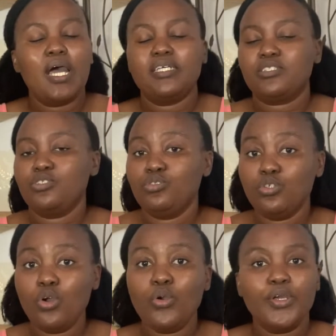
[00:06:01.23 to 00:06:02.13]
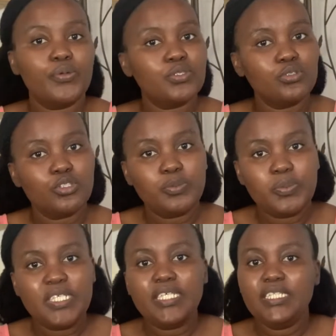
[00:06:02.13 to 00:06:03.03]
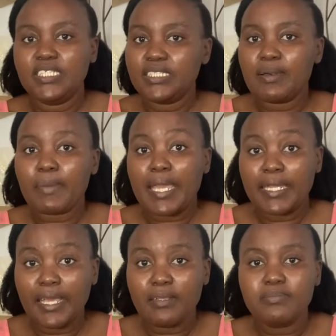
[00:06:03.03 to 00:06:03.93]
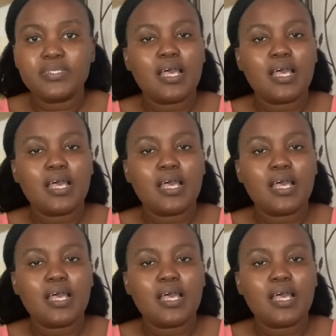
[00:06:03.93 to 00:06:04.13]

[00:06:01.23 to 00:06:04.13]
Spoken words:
I said, no, it was not me. These are my names.